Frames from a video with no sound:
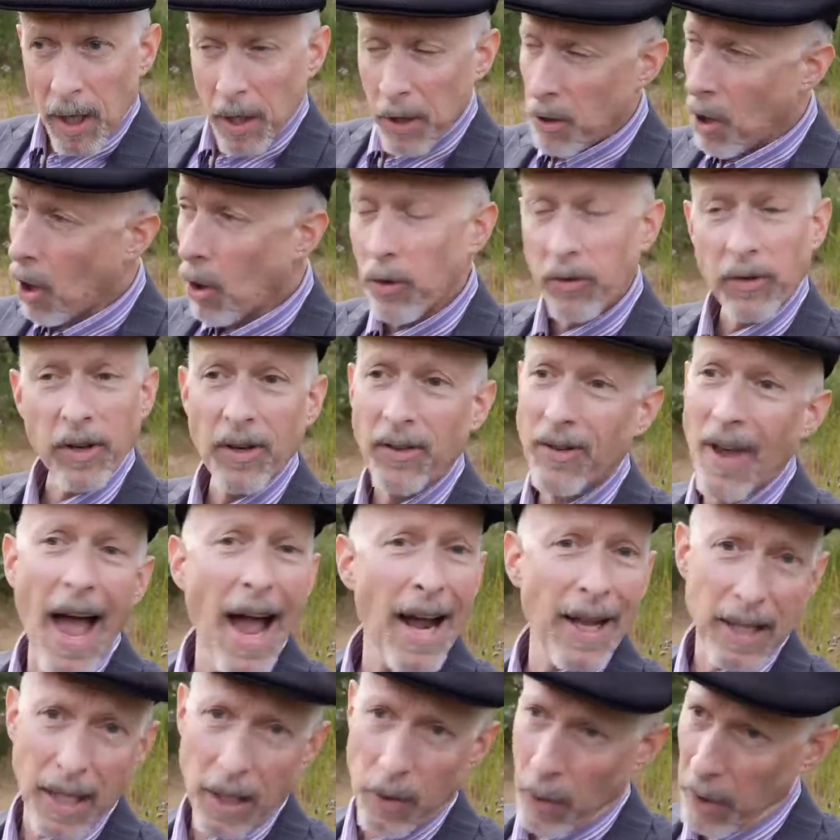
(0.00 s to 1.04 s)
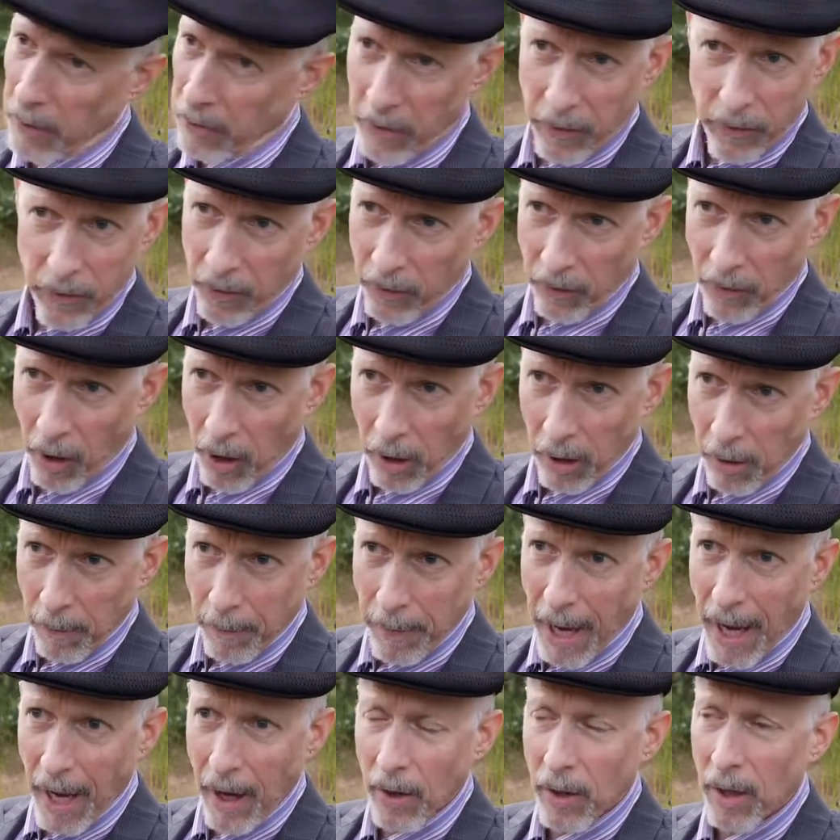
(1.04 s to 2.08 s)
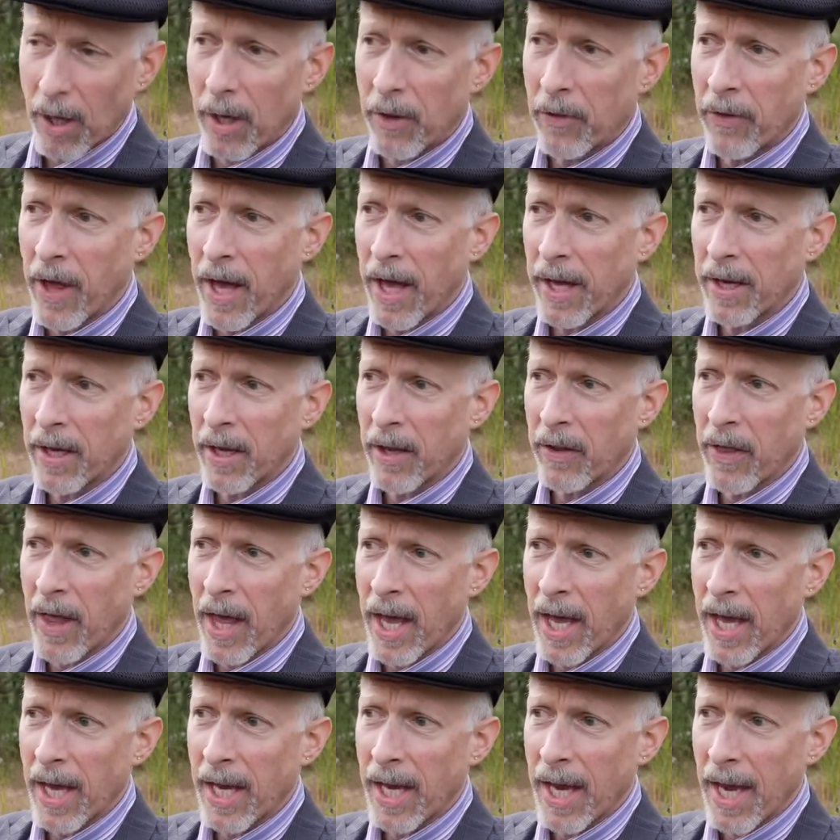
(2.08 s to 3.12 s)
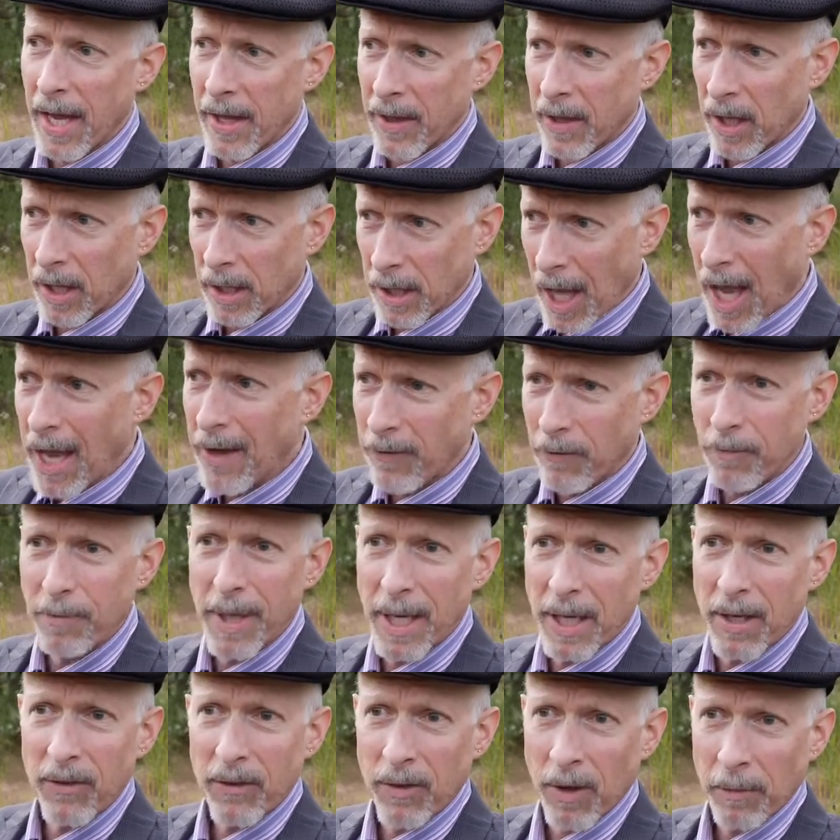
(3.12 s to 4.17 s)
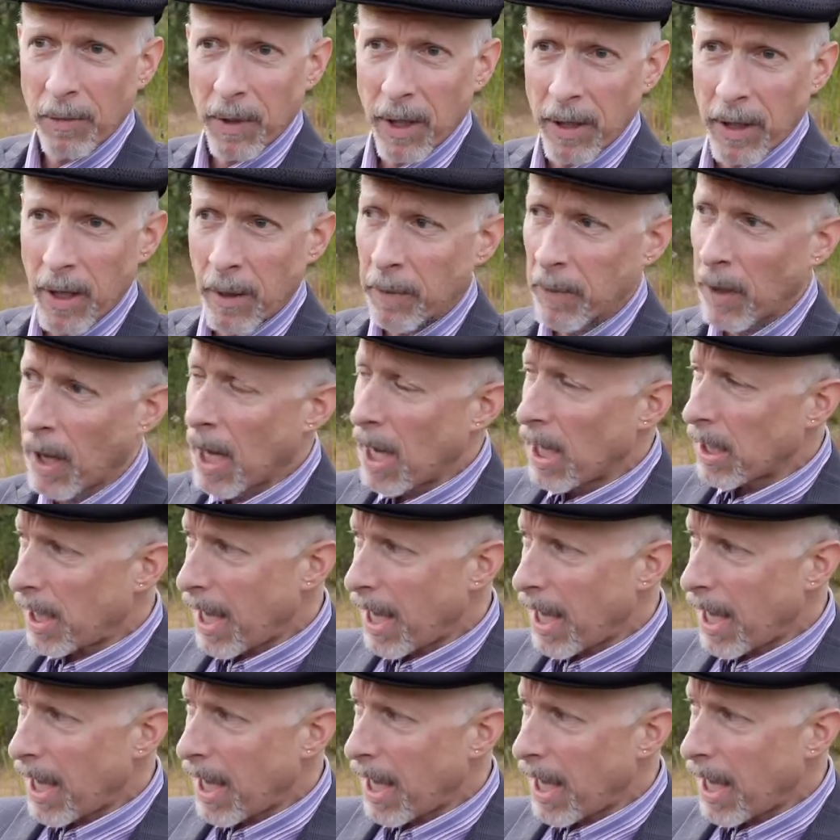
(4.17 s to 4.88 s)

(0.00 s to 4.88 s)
knows exactly what this is all about, that life means something to them.